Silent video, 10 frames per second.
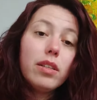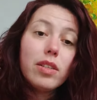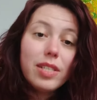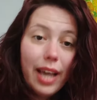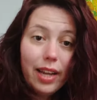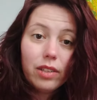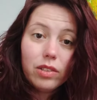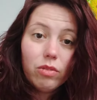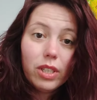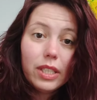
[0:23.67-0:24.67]
The
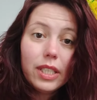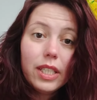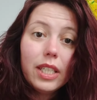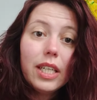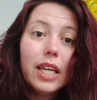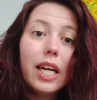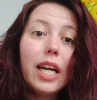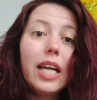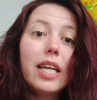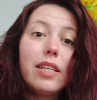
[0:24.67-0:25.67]
second one
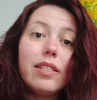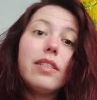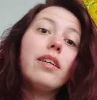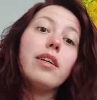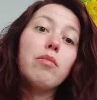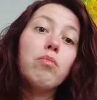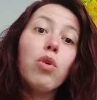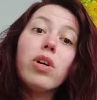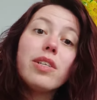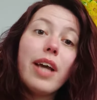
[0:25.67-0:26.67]
is uh,
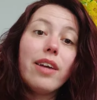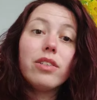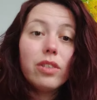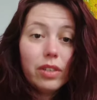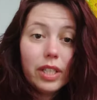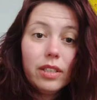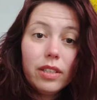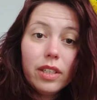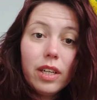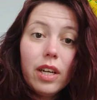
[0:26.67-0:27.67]
more serotonin,
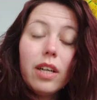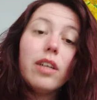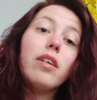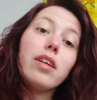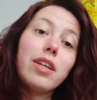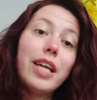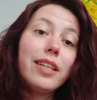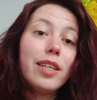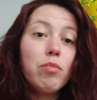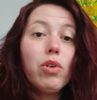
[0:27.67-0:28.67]
uh,
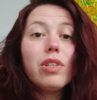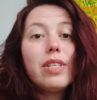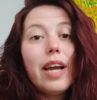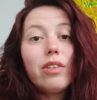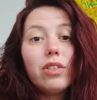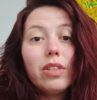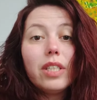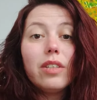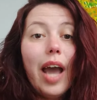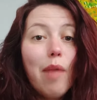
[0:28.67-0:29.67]
creating more
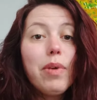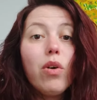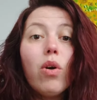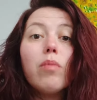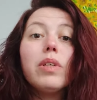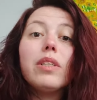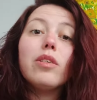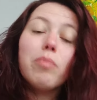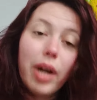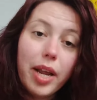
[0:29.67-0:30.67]
serotonin, the happy hormone in
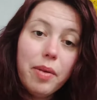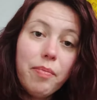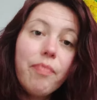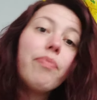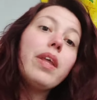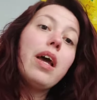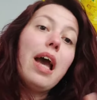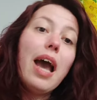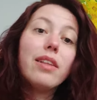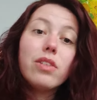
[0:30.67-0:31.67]
the brain.
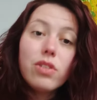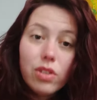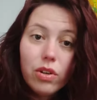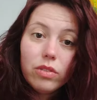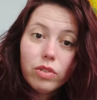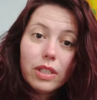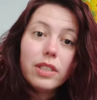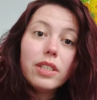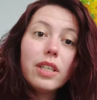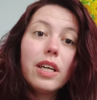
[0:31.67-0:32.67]
And the third
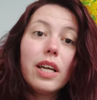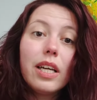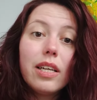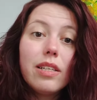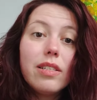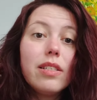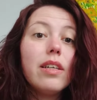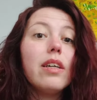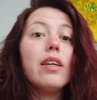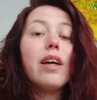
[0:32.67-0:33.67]
one is
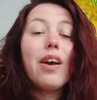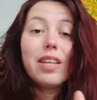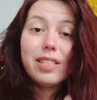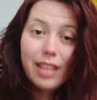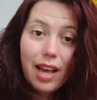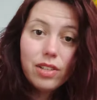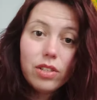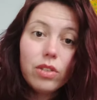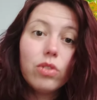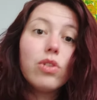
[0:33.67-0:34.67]
uh,
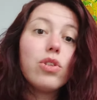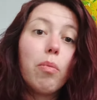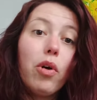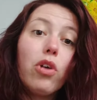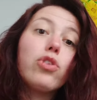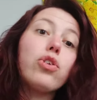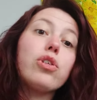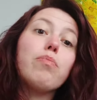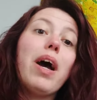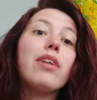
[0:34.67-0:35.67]
access to the
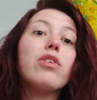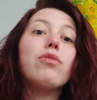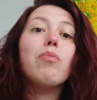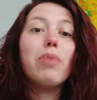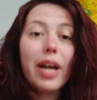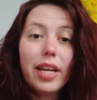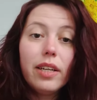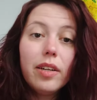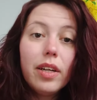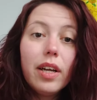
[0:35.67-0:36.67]
subconscious part of the brain,